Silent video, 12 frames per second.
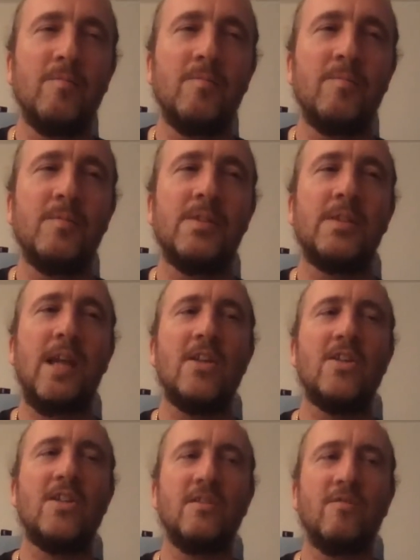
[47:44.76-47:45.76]

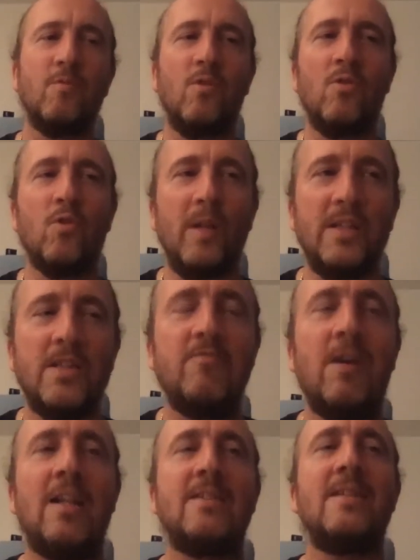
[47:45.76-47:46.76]
sketches of what augmented
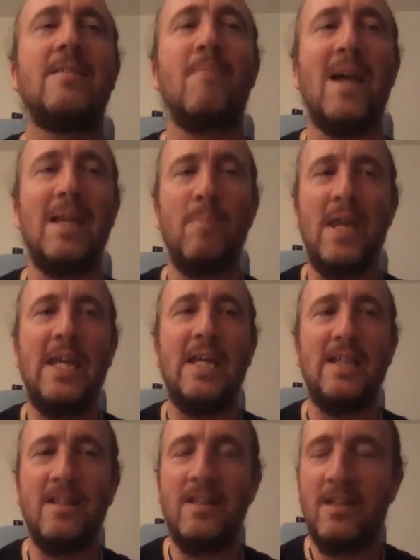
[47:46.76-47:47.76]
reality may
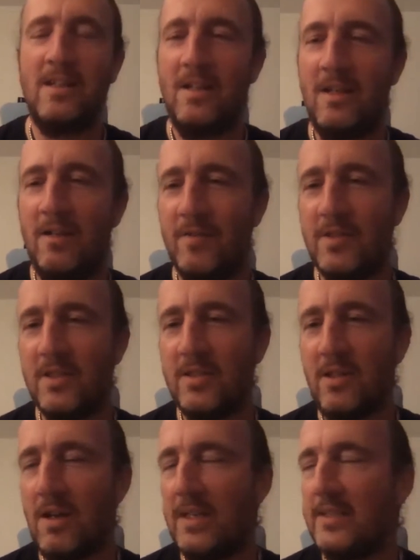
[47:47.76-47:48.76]
mean for
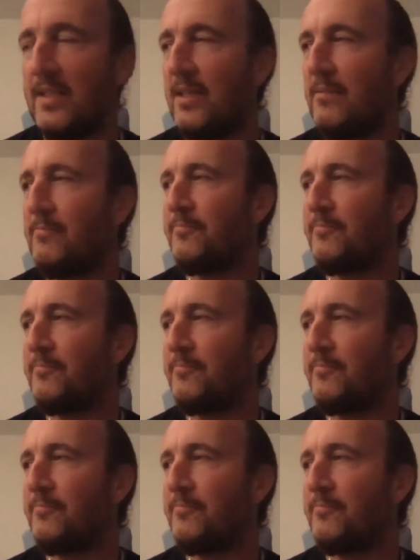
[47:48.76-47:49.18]
society,